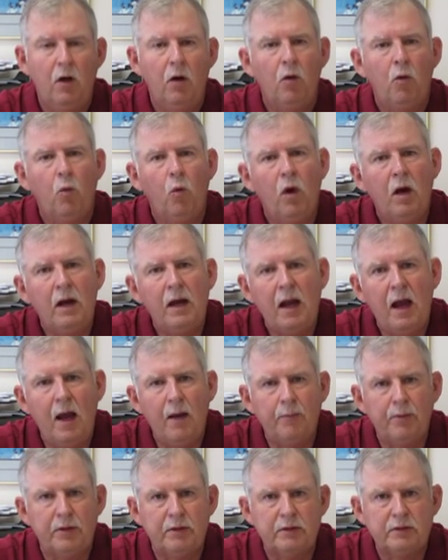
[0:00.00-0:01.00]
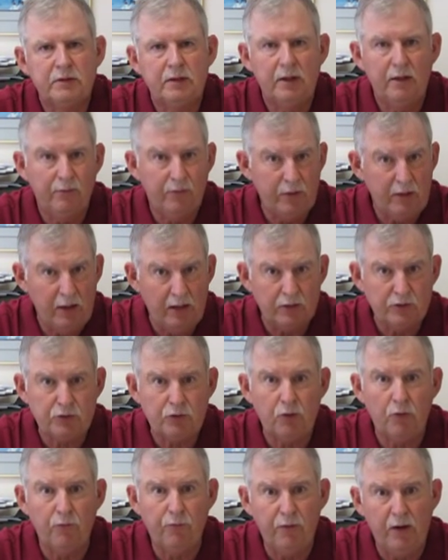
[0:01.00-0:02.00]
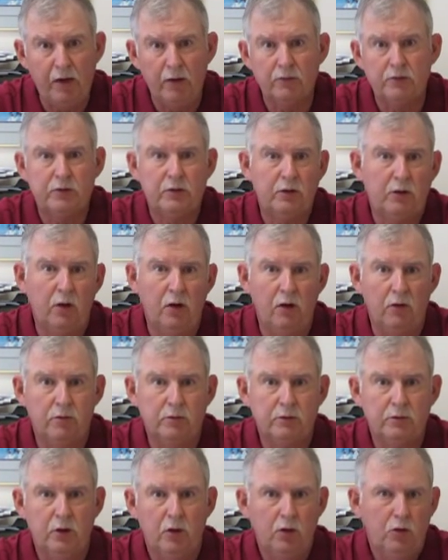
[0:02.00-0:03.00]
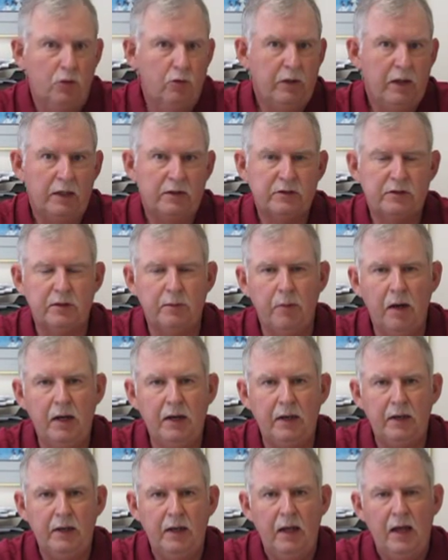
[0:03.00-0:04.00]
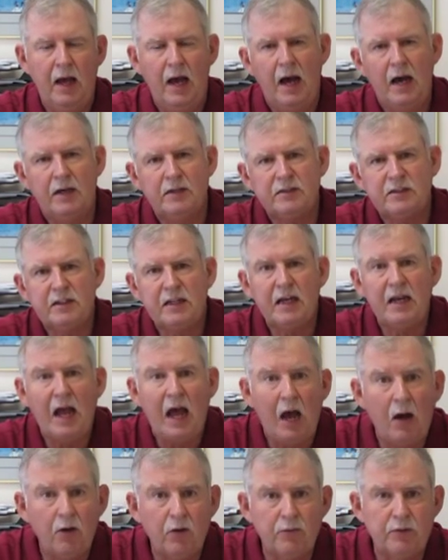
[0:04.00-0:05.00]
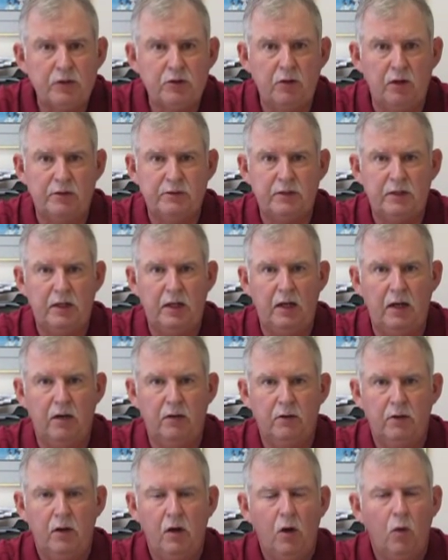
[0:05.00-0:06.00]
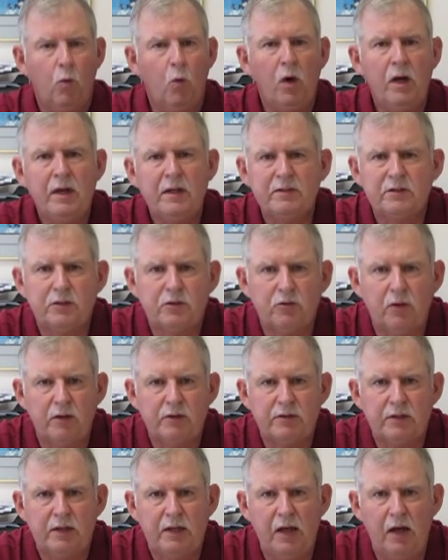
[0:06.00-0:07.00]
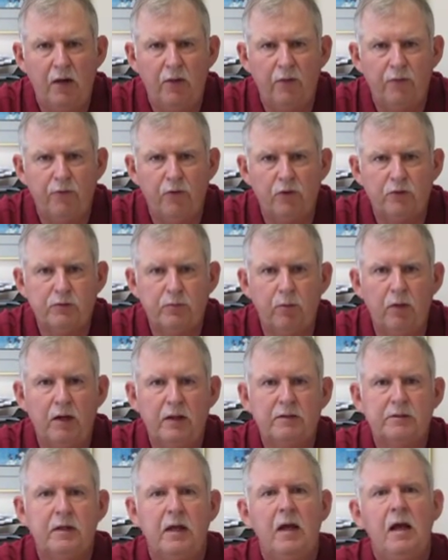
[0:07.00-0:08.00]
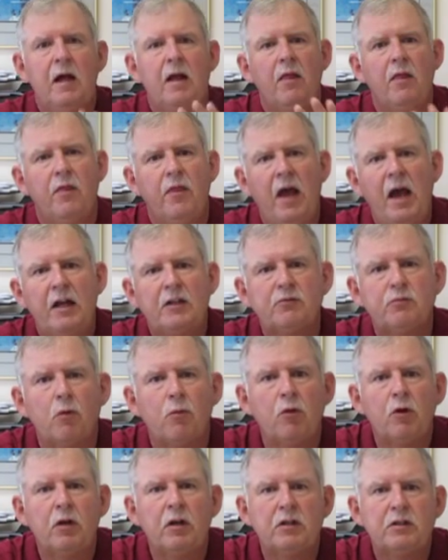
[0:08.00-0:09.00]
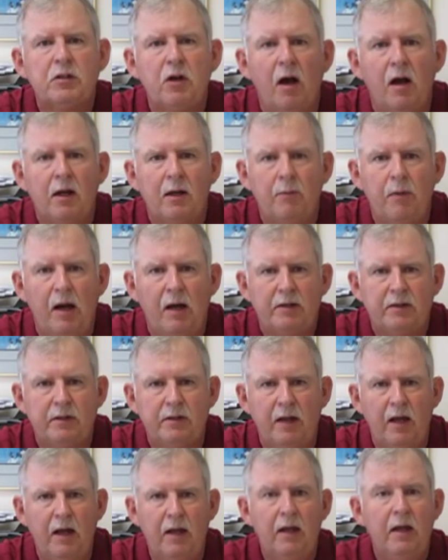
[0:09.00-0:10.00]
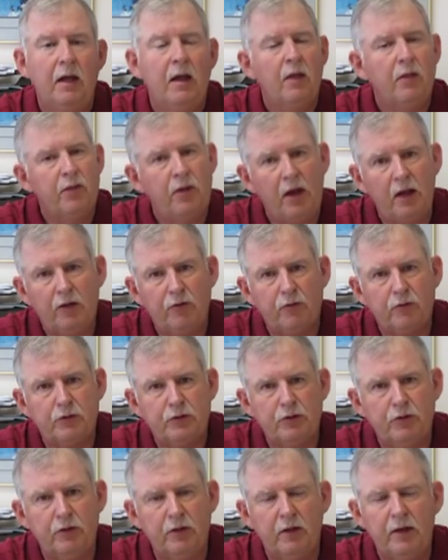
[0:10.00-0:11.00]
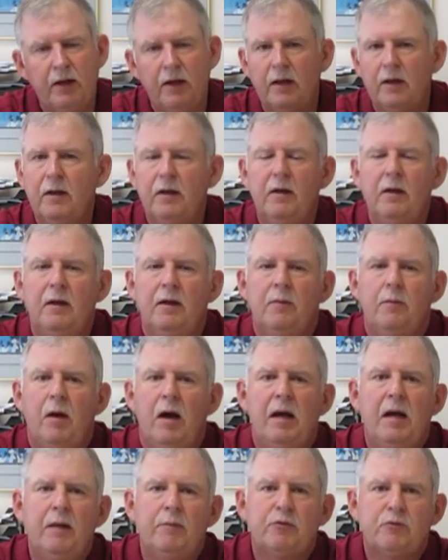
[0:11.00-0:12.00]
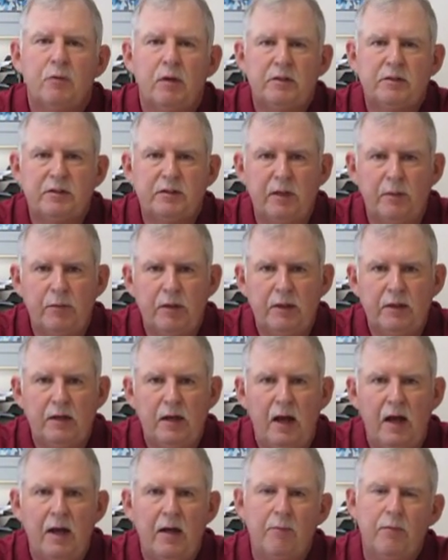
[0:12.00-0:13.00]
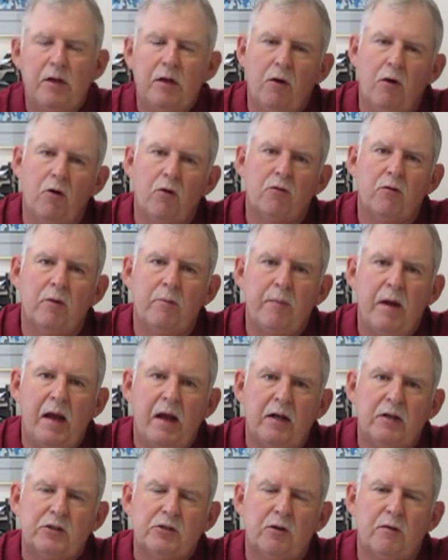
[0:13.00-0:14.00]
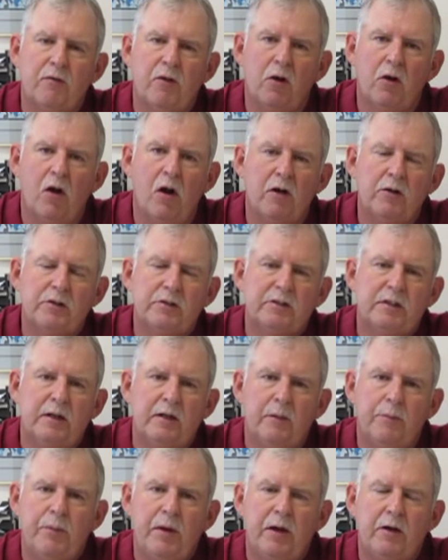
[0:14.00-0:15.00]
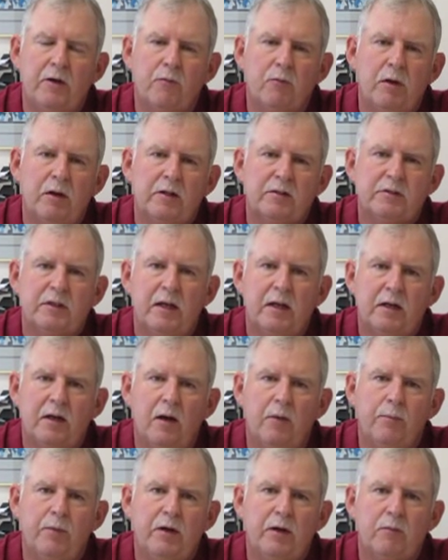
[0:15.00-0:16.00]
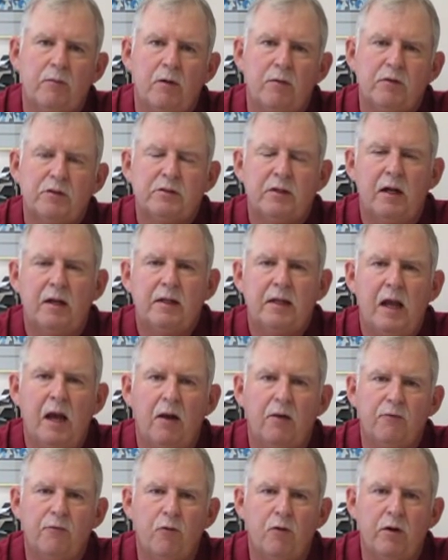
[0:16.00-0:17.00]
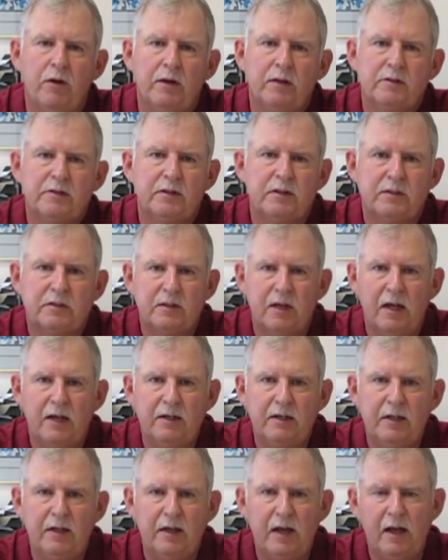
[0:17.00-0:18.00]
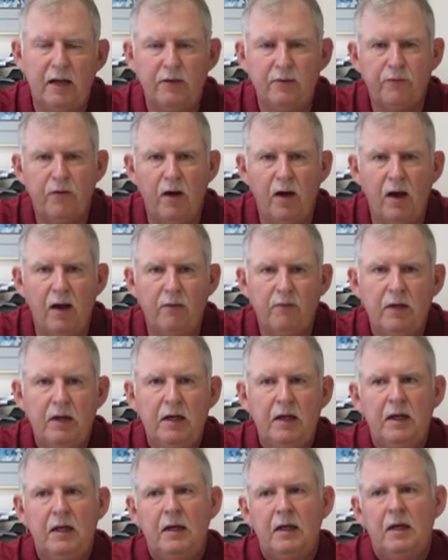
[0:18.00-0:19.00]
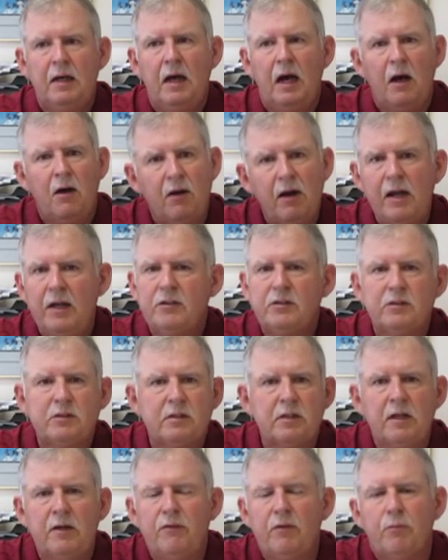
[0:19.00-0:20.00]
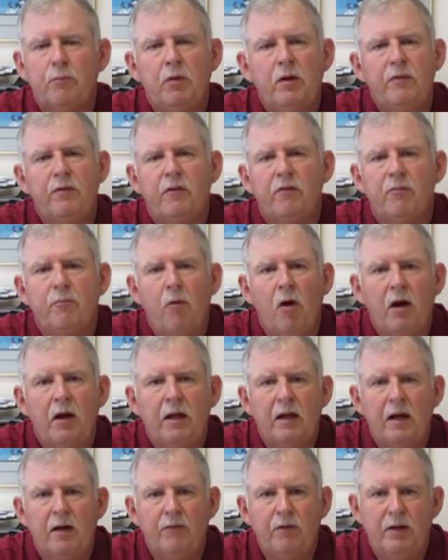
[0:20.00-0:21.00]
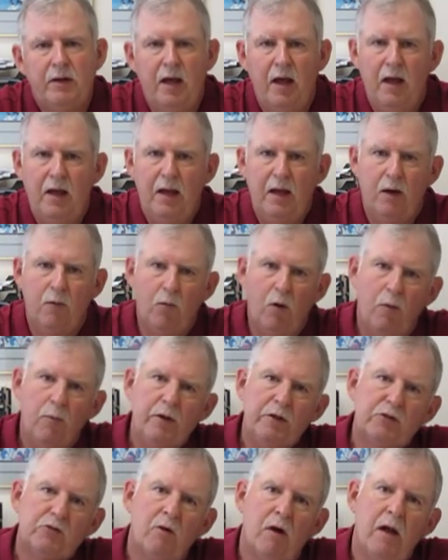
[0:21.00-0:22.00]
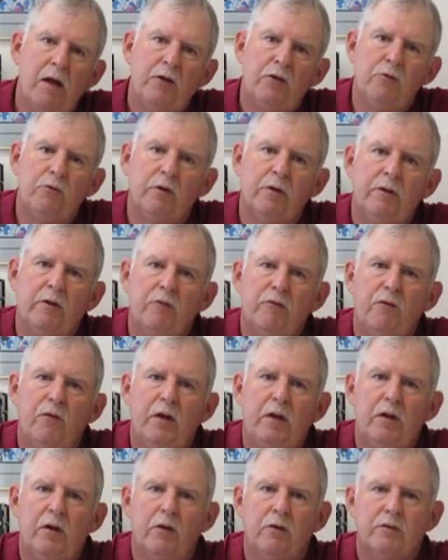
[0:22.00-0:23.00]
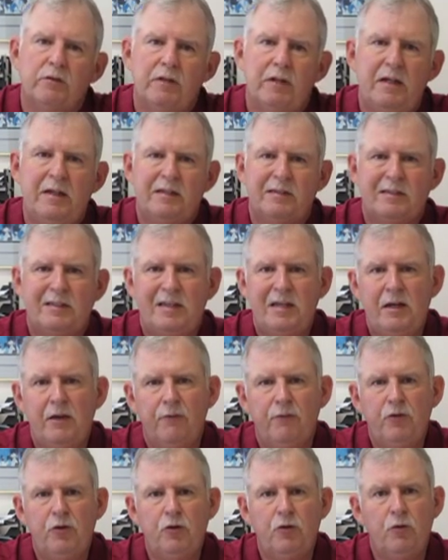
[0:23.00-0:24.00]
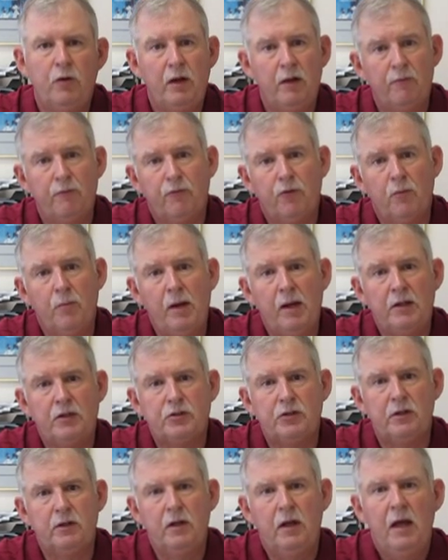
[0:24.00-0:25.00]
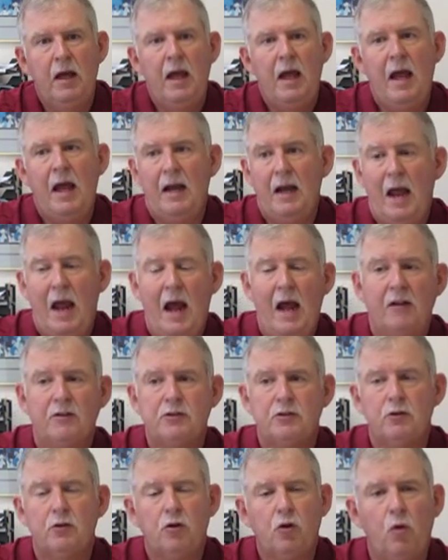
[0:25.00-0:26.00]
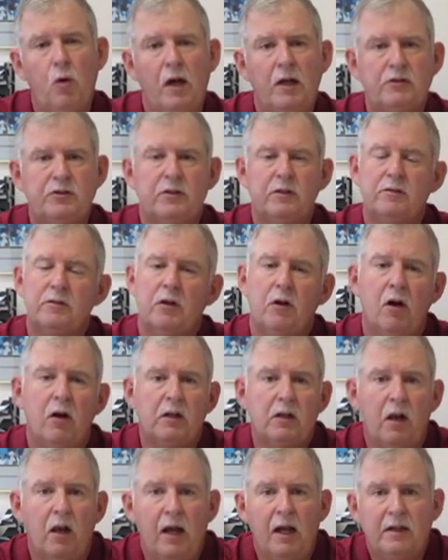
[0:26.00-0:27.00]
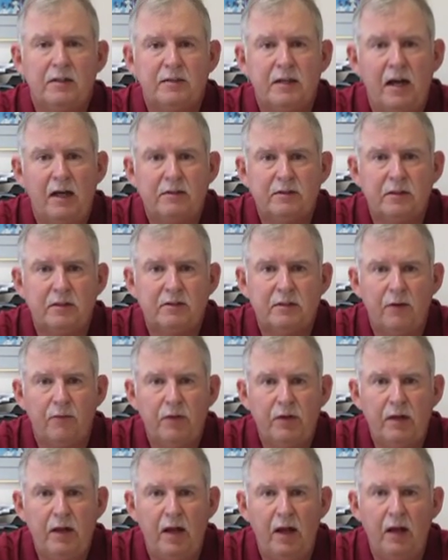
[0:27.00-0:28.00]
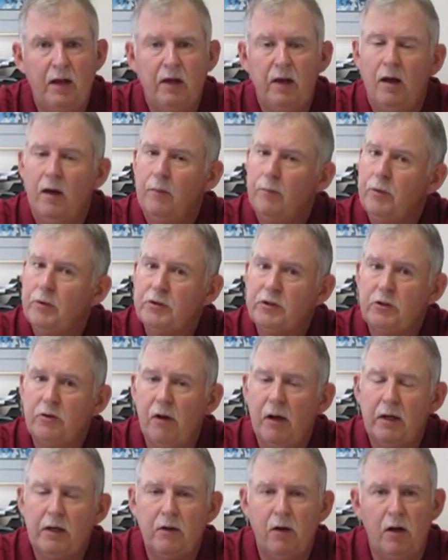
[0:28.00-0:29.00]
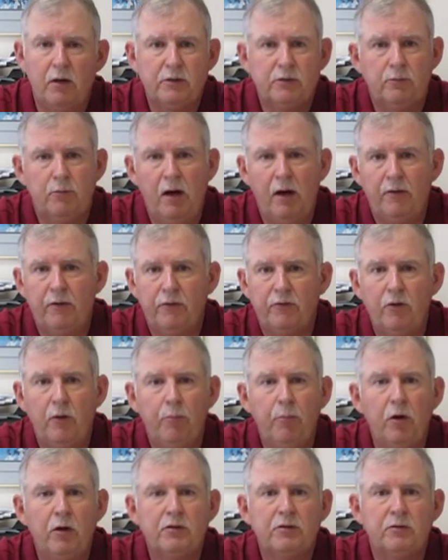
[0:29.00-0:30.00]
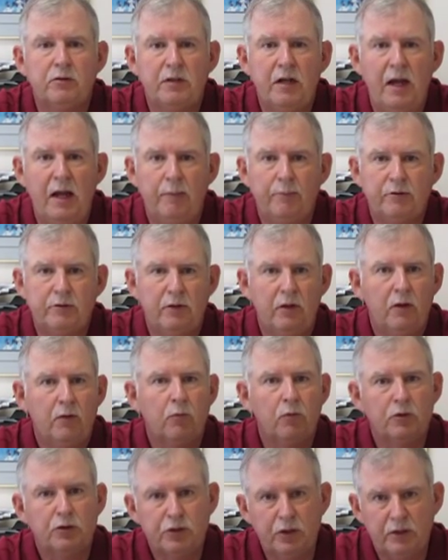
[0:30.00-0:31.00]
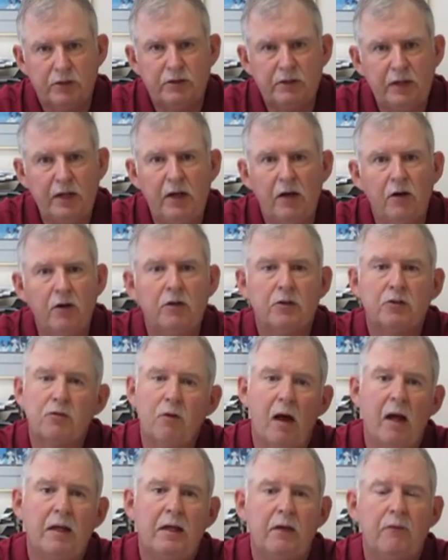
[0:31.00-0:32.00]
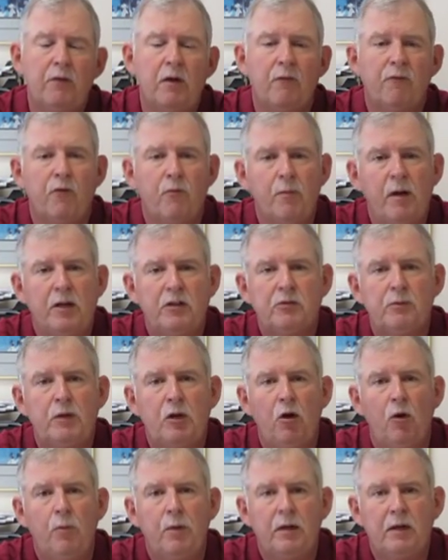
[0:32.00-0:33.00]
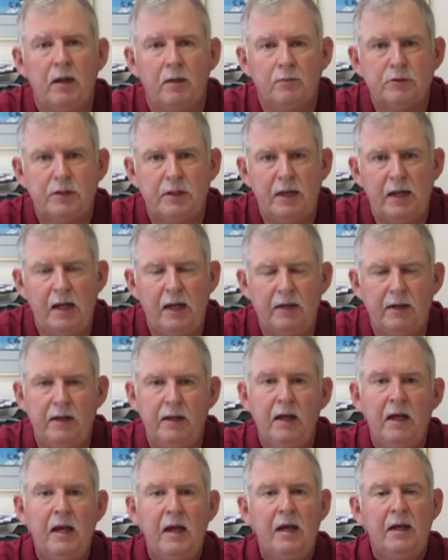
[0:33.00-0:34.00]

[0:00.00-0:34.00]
What happens if the escrow fails to close? Who gets the money? How does it get out of a trust account? What is a trust account in the first place? That's what we're going to talk about today. Thanks for tuning in. My name's Rich Simonon. I am the owner and manager of the largest independent real estate company in Riverside, California since 1985. Our agents live and breathe this market every day, and what we try and do in these videos is give you information and answer questions that our clients ask us every day. Put your credit cards away. There's no books or tapes. We're just here to try and give you information. We hope it comes in handy.